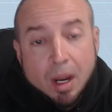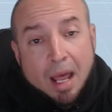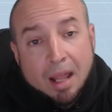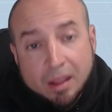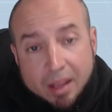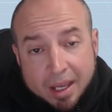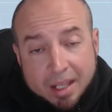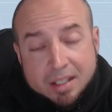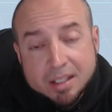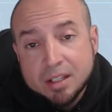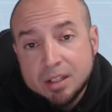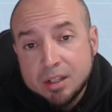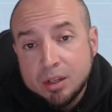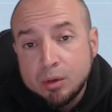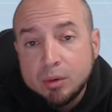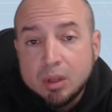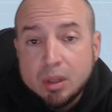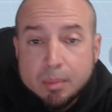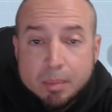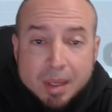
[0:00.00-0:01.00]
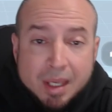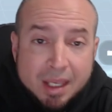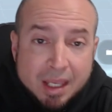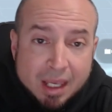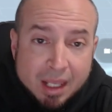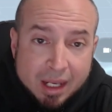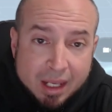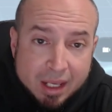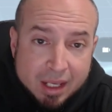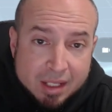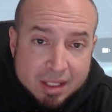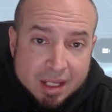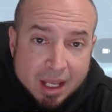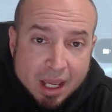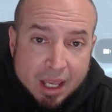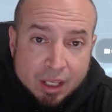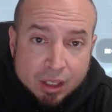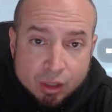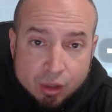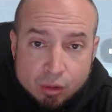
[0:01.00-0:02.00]
What I like to do in the beginning is
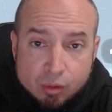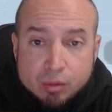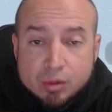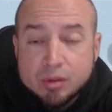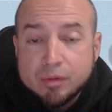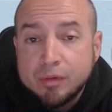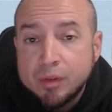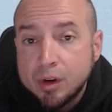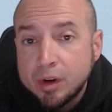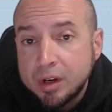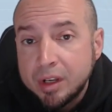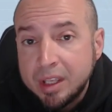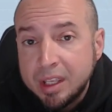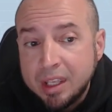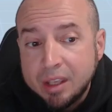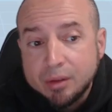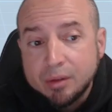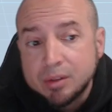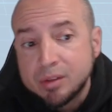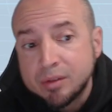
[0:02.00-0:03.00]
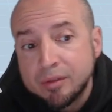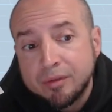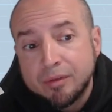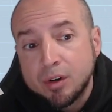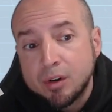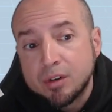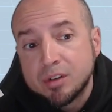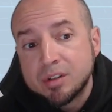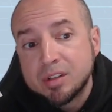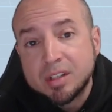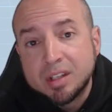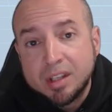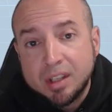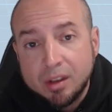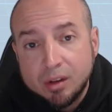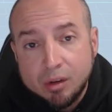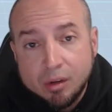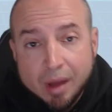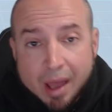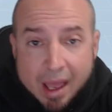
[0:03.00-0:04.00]
I use Verdehile's first
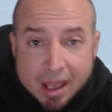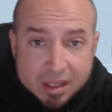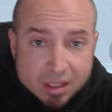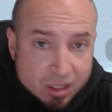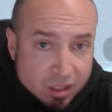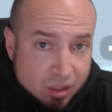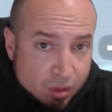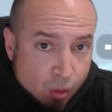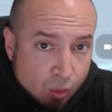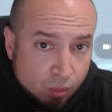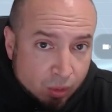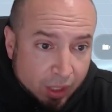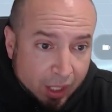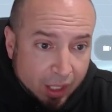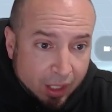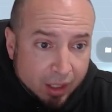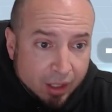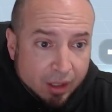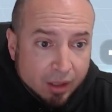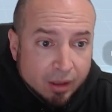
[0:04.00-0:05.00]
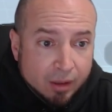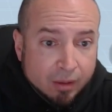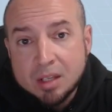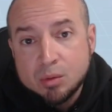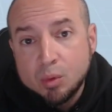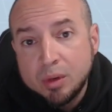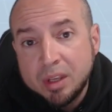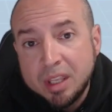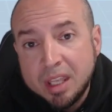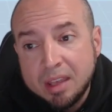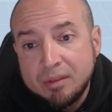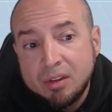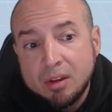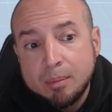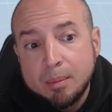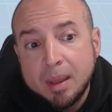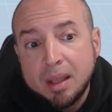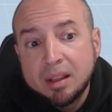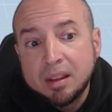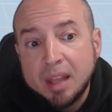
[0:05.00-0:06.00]
skill as Soul Link. This will give
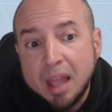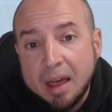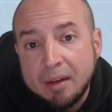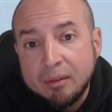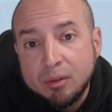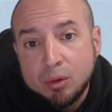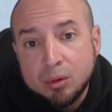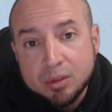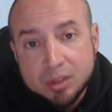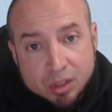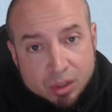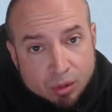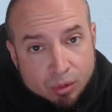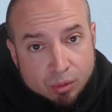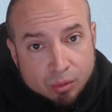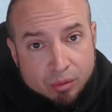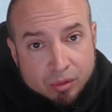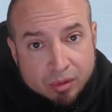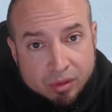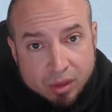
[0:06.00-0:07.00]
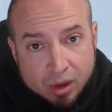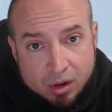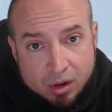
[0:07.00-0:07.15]
him a level 2